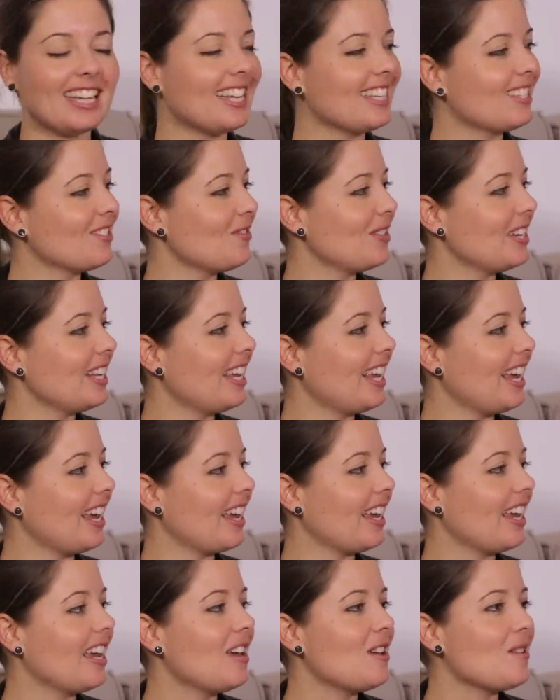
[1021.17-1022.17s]
he doesn't really
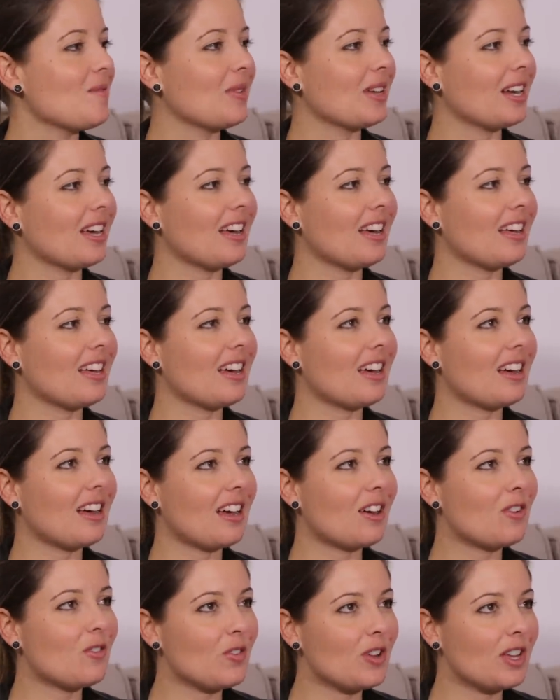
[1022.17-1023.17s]
care. But I, I,
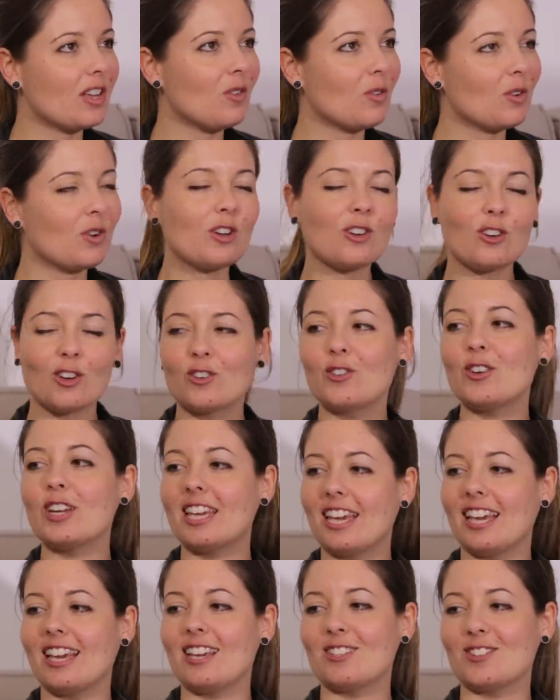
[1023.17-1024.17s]
I re- or not, not, really
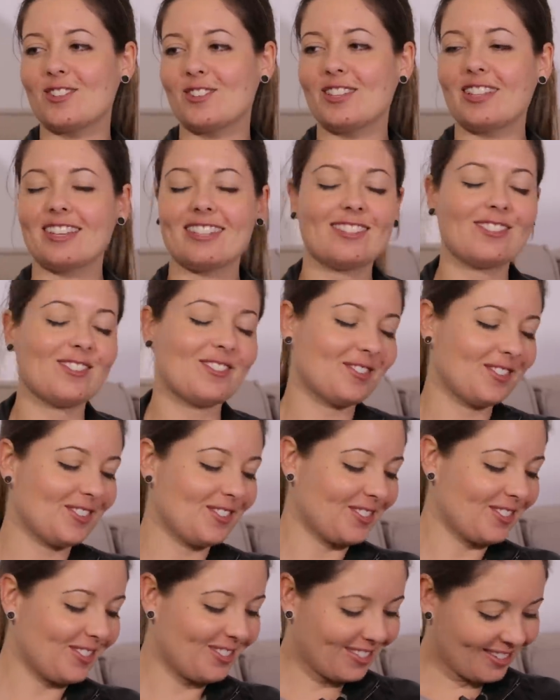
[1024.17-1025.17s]
care, sorry, that's
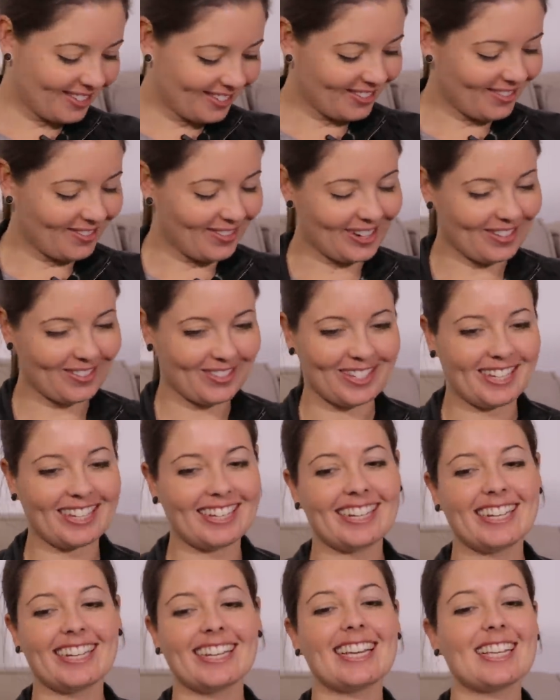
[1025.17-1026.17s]
Afrikaans way of
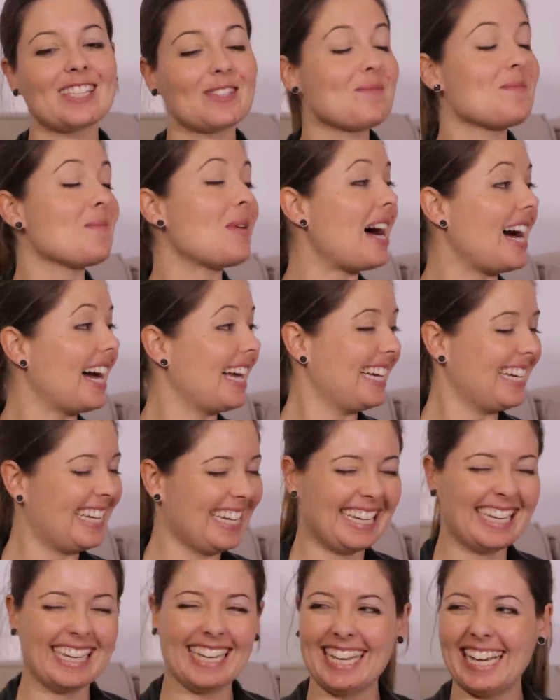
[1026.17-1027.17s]
saying it. He doesn't mind.
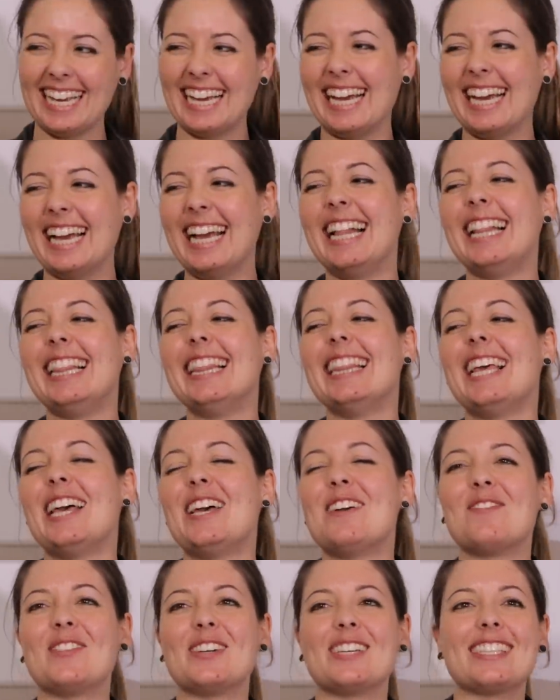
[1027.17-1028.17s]
Yeah, yeah,
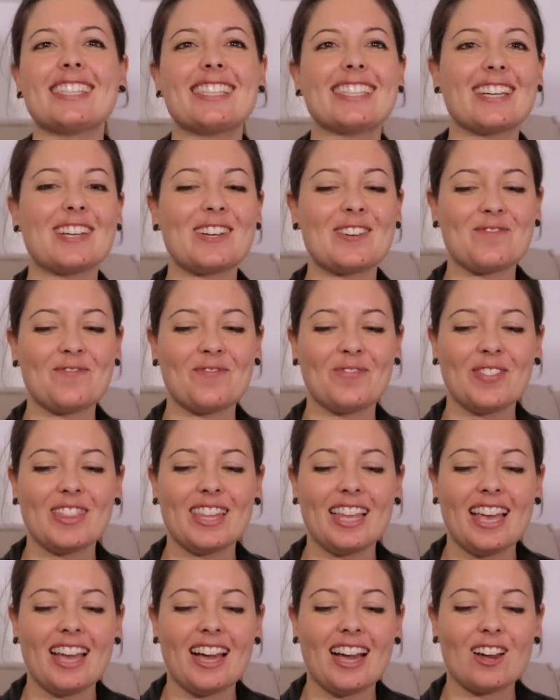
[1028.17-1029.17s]
but um,
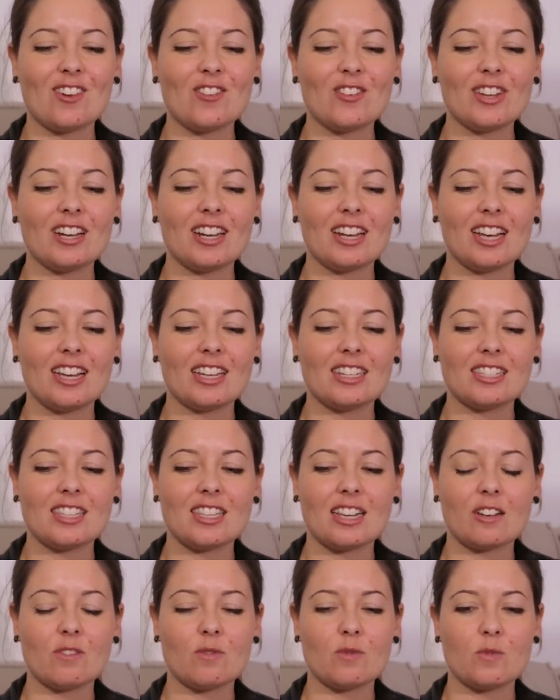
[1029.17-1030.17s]
I realized
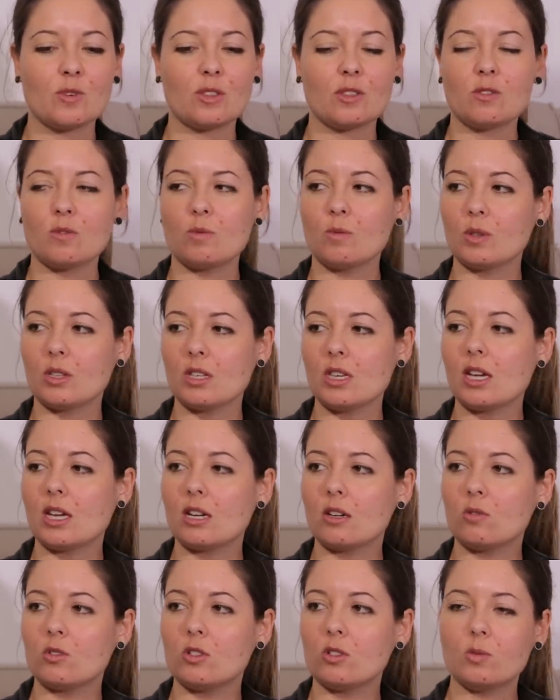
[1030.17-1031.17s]
that with, with
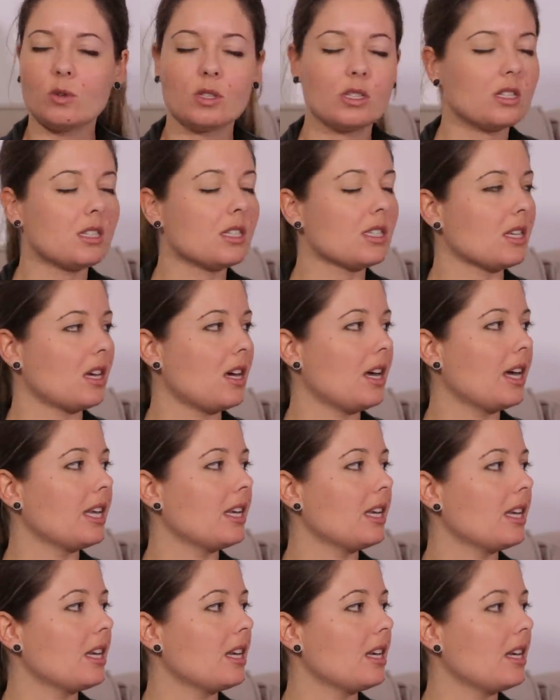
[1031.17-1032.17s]
Iaan, also with the
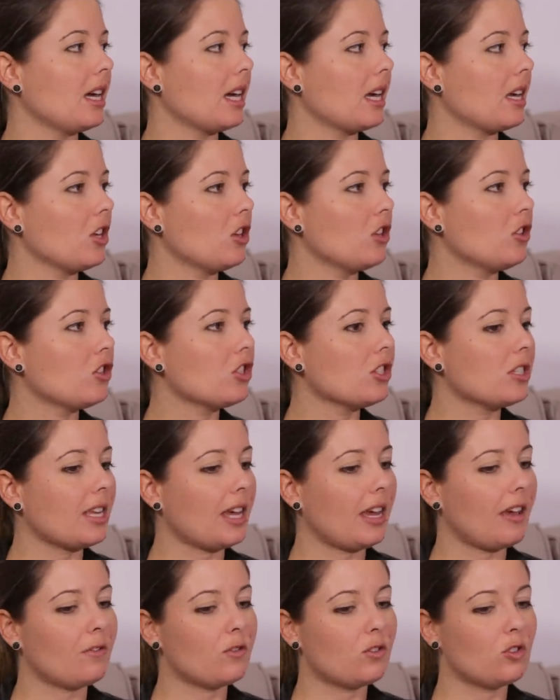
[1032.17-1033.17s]
design, like you just
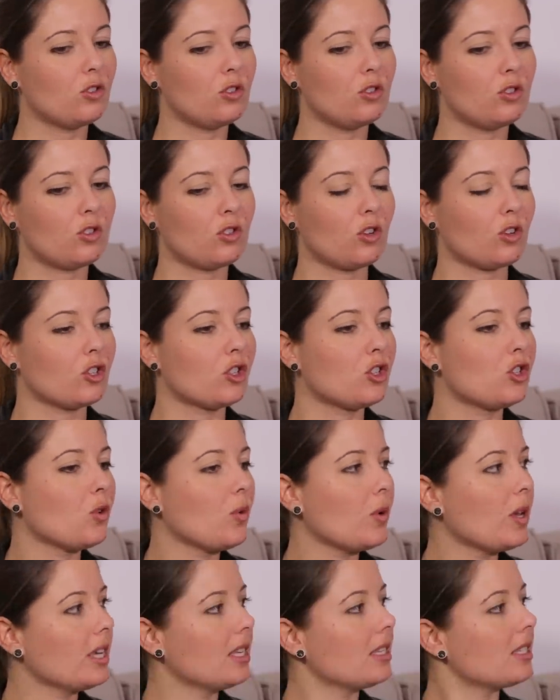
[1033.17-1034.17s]
have to start
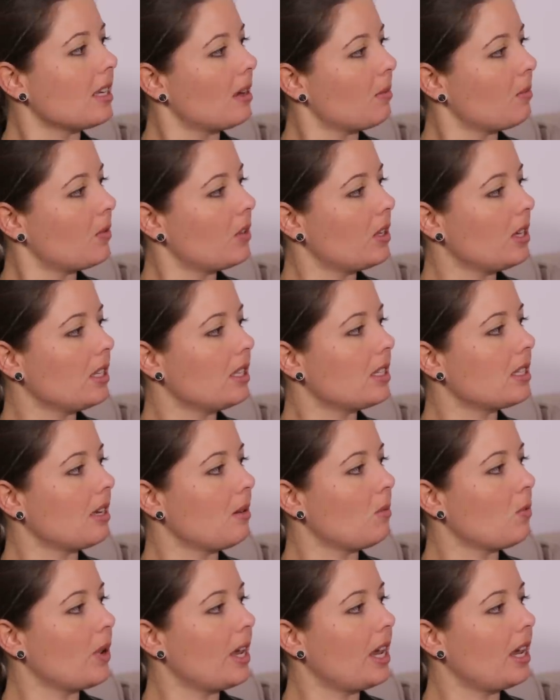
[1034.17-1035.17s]
doing something in
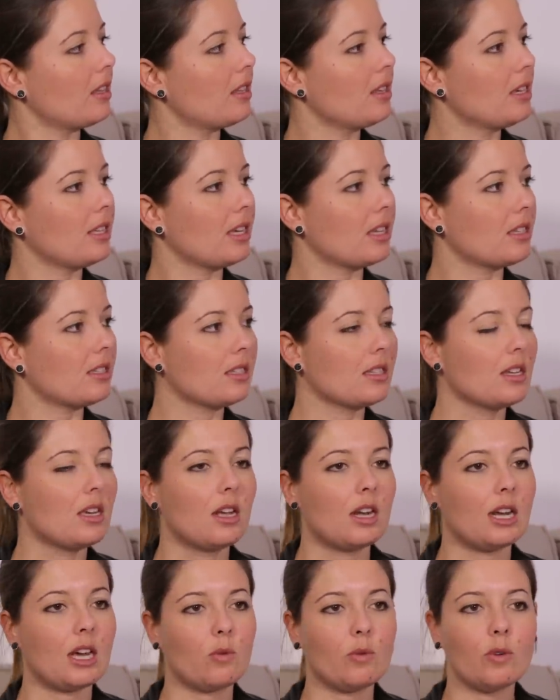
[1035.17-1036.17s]
some way. I think that's
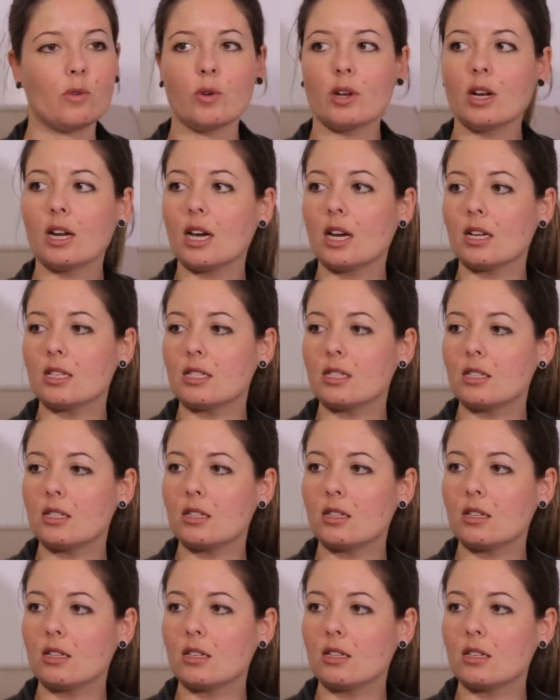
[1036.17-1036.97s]
like we realized,